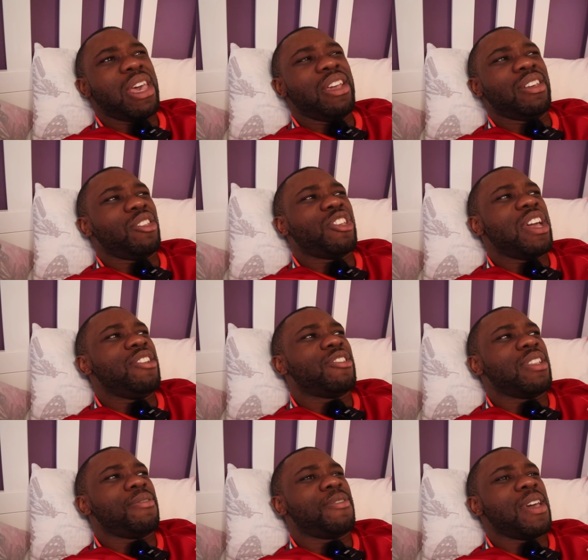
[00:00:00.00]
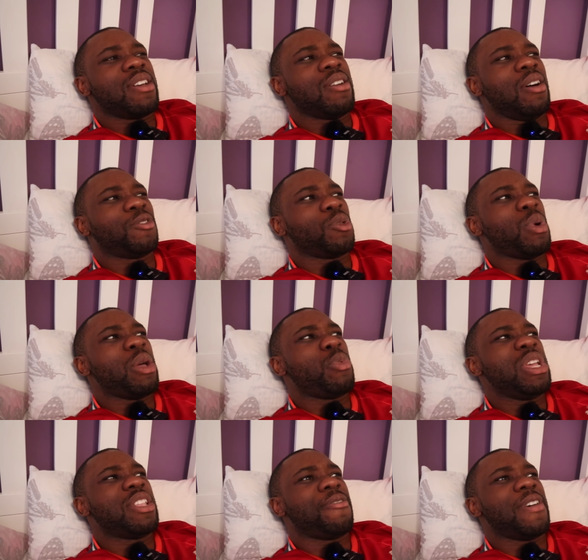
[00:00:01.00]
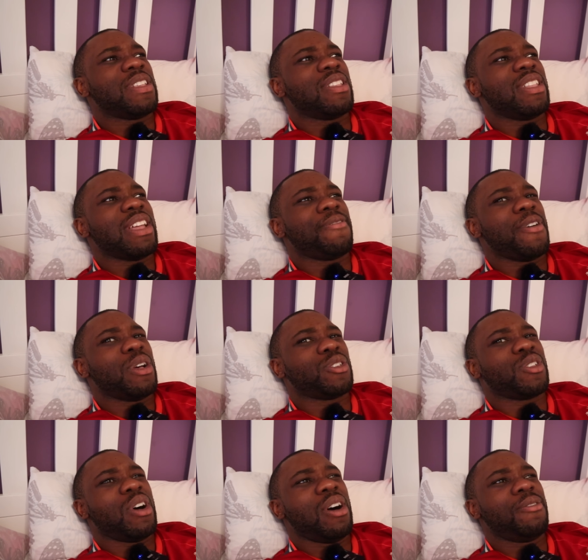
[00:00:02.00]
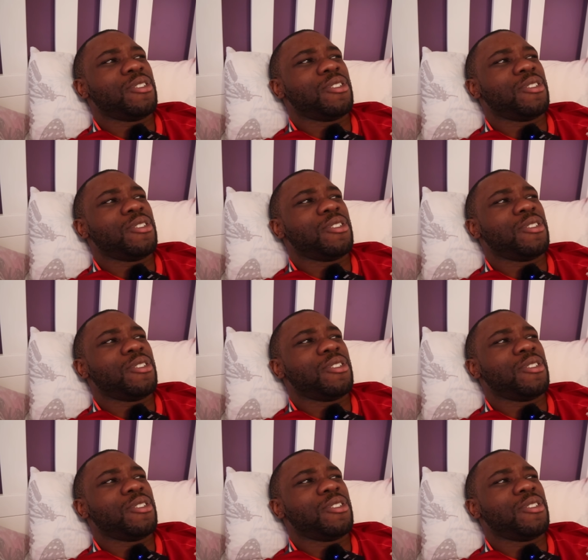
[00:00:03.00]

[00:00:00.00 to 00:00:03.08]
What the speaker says: Ain't gonna change anything after the way we defended in that first half.